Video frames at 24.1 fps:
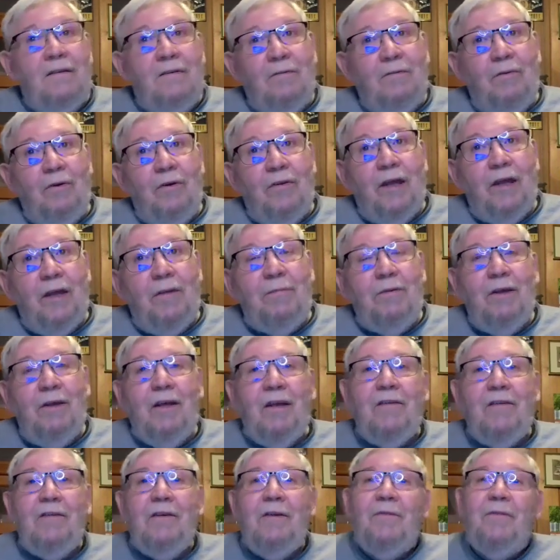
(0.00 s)
Will they be
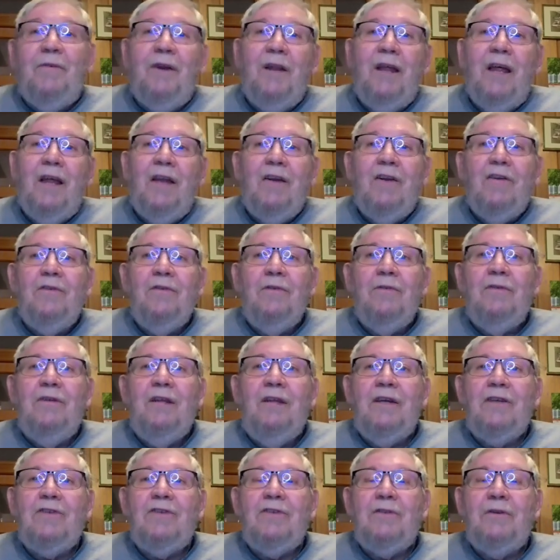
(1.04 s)
a different attitude
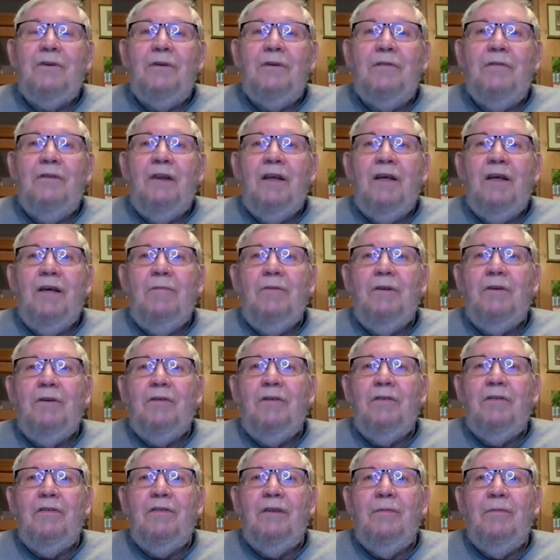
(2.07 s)
next year if they come
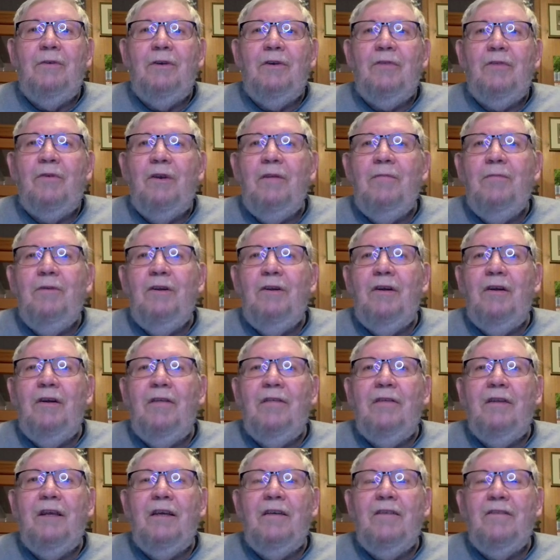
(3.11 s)
to some agreement
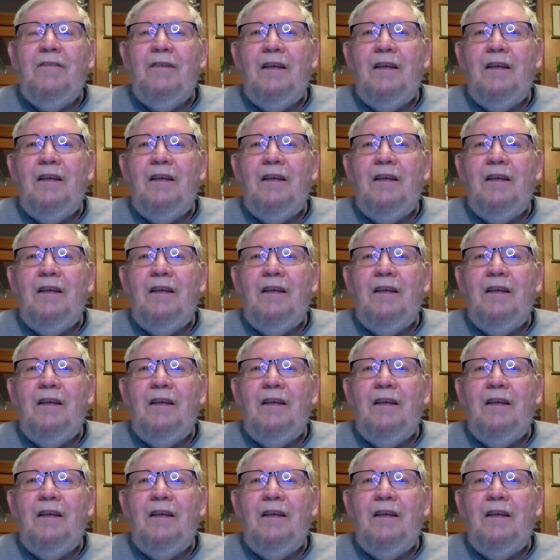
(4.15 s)
on things?